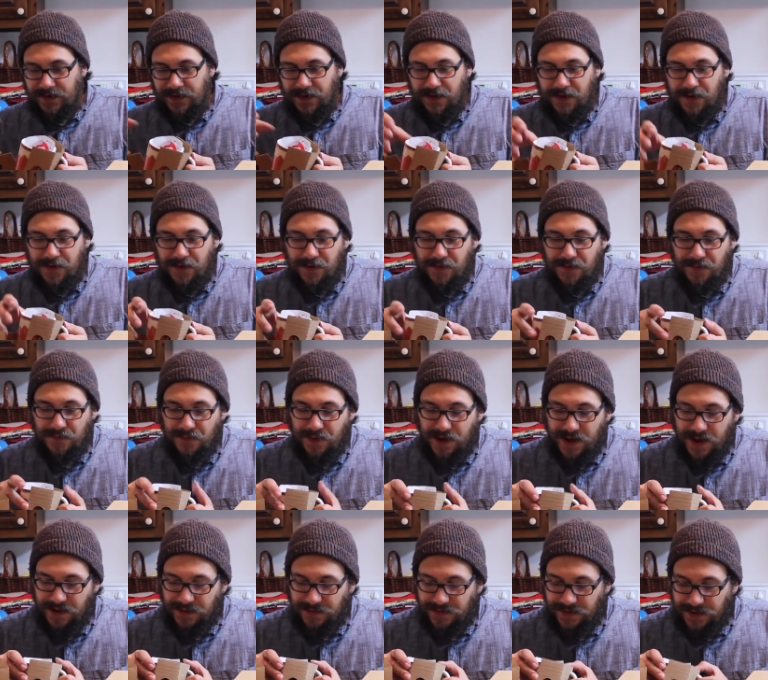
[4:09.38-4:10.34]
Oh,
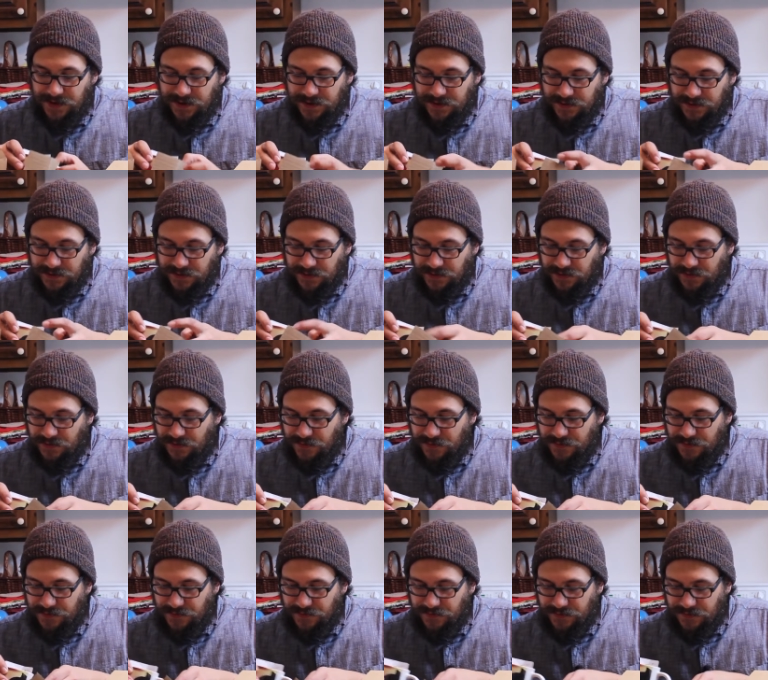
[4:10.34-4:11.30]
wow, that is
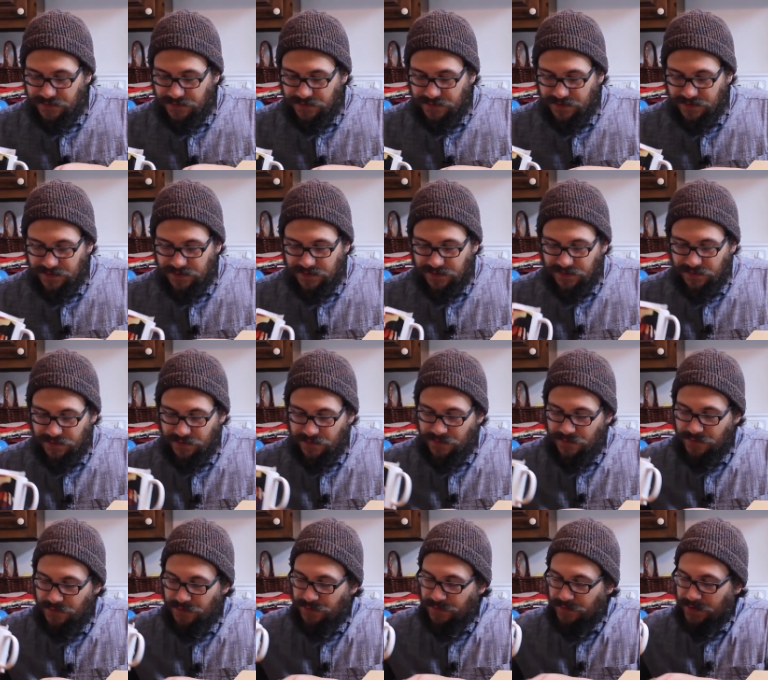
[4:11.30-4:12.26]
so
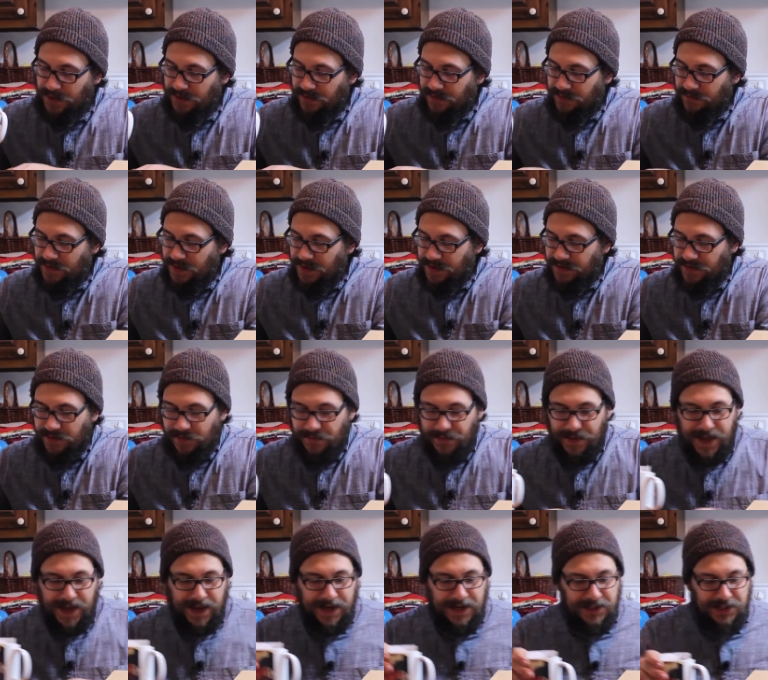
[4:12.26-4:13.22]
cool. So we got some nice little
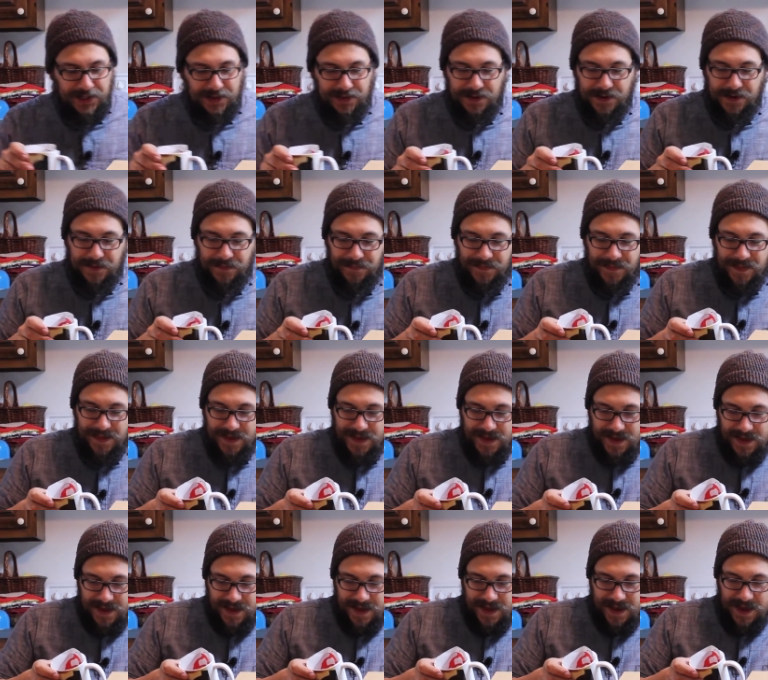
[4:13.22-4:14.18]
packaging there
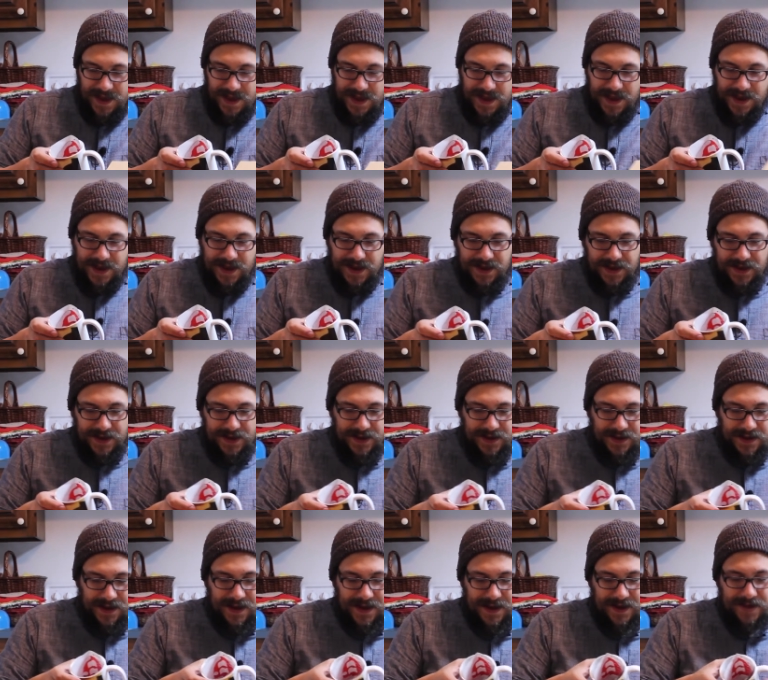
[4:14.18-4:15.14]

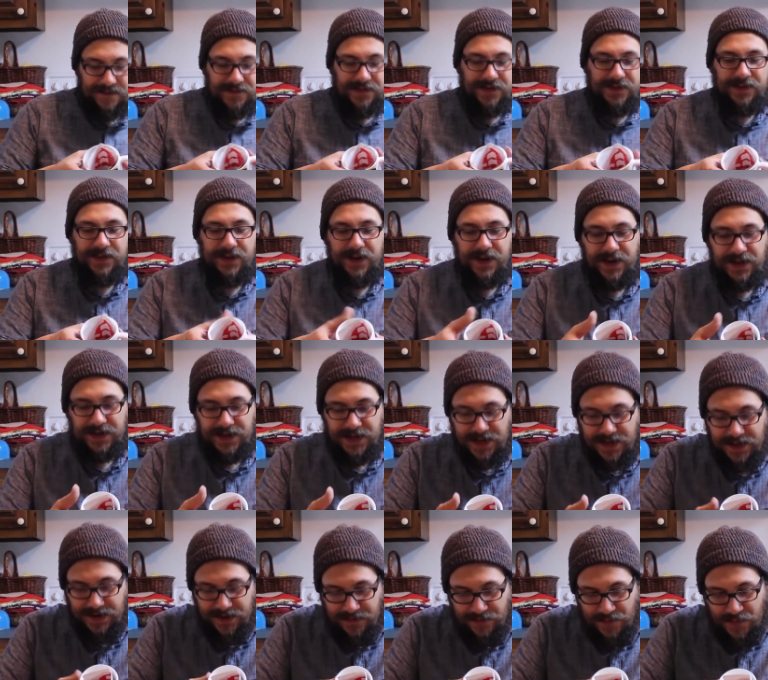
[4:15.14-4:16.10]
and I've just got to
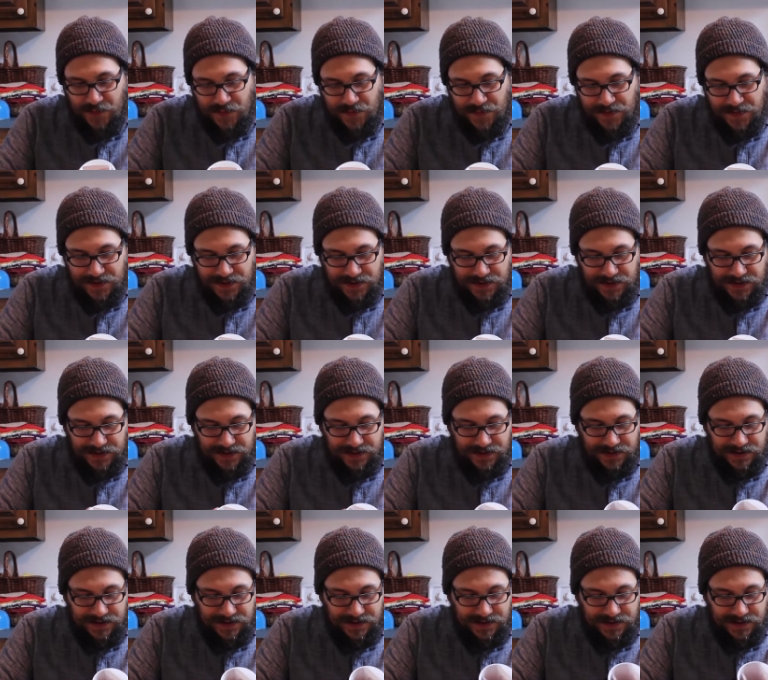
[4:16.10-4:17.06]
take a moment
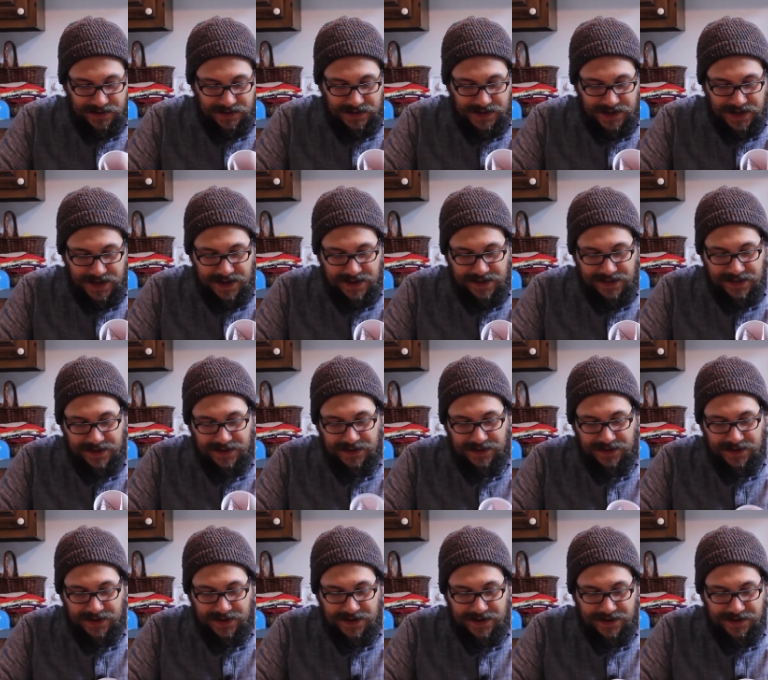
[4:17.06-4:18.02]
to take
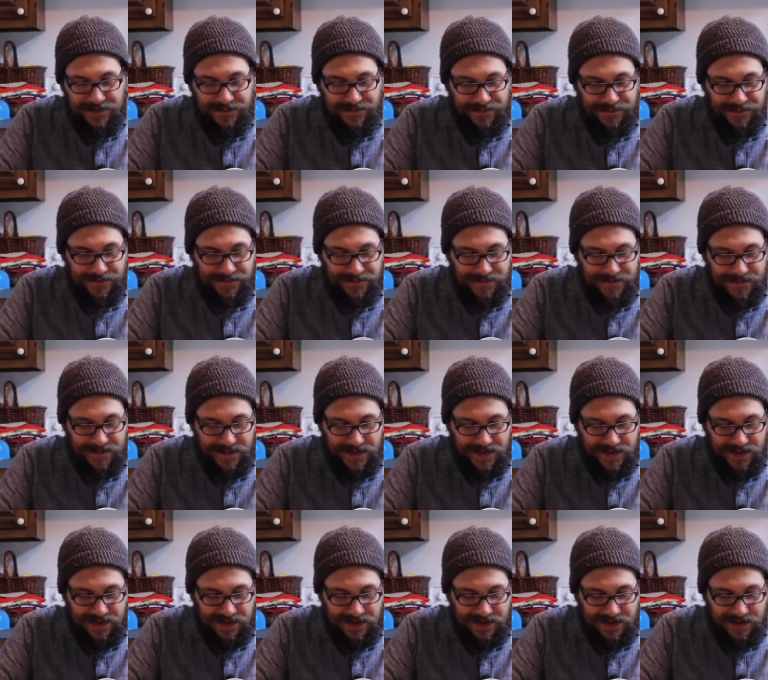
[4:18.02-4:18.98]
this in.
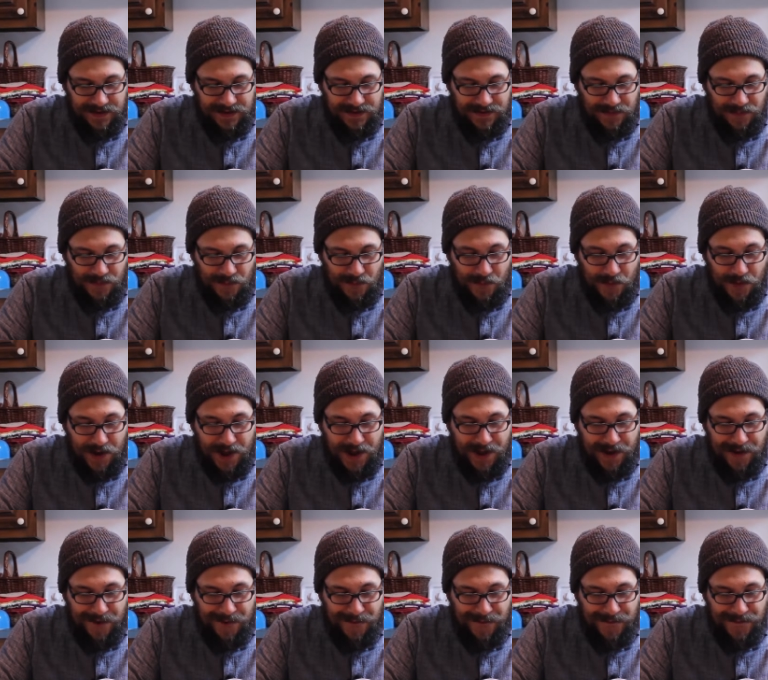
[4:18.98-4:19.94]

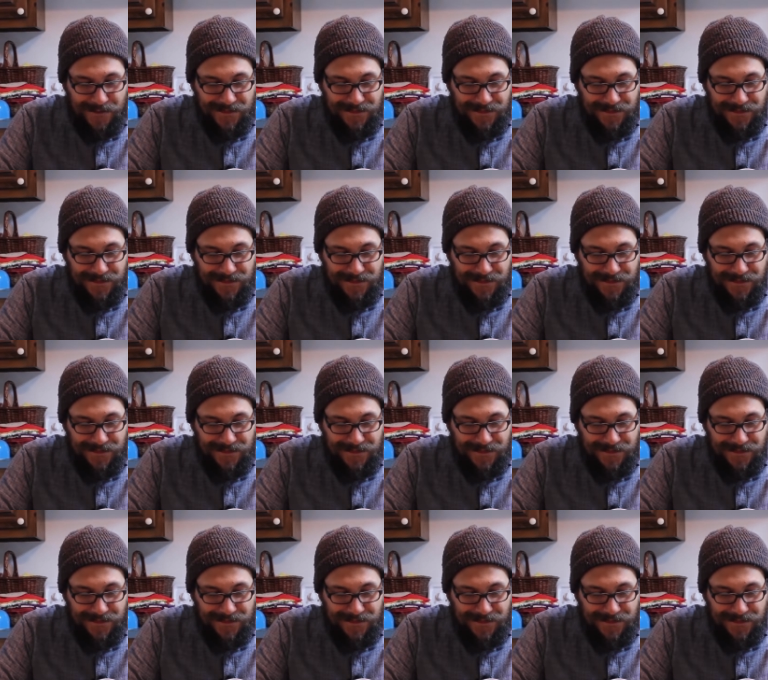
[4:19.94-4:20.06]
Wow,